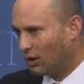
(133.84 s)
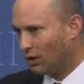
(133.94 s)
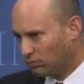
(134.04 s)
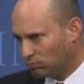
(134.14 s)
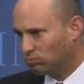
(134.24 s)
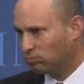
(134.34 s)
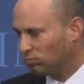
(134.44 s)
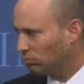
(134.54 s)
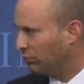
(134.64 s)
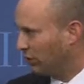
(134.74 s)
are,
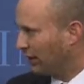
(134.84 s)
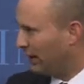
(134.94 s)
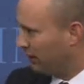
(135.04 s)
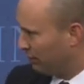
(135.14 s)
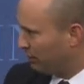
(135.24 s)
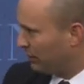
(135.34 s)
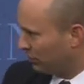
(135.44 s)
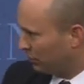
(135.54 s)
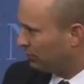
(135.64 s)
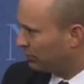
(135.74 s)
for the lack of a
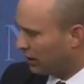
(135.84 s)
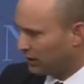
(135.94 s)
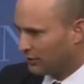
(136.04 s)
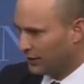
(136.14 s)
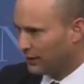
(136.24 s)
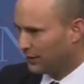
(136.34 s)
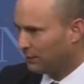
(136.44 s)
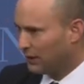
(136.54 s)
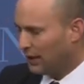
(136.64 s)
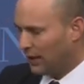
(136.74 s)
better term,
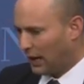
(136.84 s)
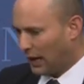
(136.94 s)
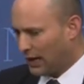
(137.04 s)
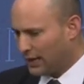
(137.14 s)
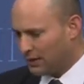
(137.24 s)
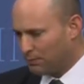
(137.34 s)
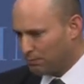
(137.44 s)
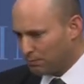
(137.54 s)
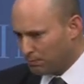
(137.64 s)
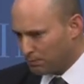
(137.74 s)
tolerating. I
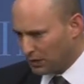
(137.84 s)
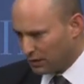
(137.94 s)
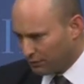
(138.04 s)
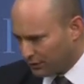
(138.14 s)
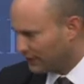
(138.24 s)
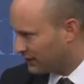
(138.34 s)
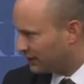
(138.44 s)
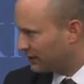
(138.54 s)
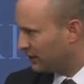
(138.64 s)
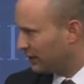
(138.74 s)
am
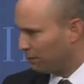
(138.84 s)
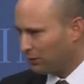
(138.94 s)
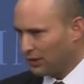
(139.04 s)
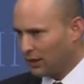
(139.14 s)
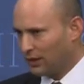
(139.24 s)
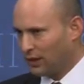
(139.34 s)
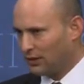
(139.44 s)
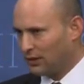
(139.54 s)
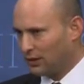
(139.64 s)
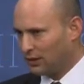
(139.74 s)
convinced
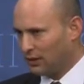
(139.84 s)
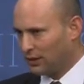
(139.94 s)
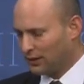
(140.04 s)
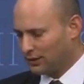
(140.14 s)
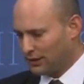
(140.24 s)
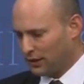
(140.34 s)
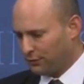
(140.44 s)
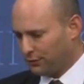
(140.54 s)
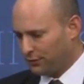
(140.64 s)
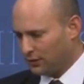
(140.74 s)
that
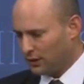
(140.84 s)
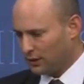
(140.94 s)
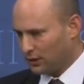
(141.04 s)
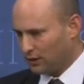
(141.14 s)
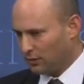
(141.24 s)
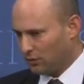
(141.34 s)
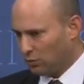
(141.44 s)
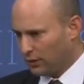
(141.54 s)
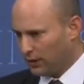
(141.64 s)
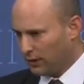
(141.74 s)
if
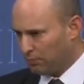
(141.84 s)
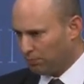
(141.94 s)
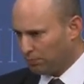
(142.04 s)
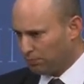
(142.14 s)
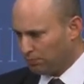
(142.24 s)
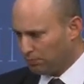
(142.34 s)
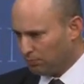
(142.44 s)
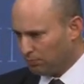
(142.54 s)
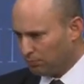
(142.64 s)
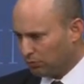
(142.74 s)
we
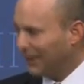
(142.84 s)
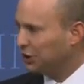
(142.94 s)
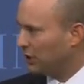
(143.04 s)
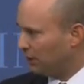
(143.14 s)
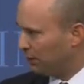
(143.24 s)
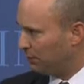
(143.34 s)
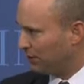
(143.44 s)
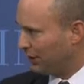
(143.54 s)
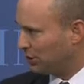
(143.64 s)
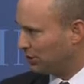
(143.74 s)
ratchet up the
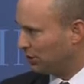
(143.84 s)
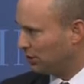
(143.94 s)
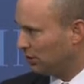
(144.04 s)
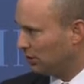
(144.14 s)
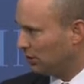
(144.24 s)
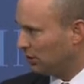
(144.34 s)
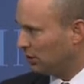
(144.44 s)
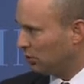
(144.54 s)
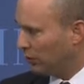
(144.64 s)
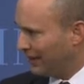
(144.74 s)
pressure,
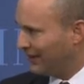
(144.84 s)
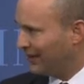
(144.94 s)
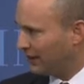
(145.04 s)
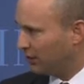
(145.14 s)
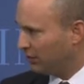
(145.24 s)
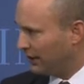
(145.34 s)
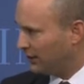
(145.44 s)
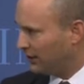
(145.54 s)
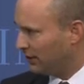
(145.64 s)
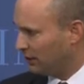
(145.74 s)
we can get the right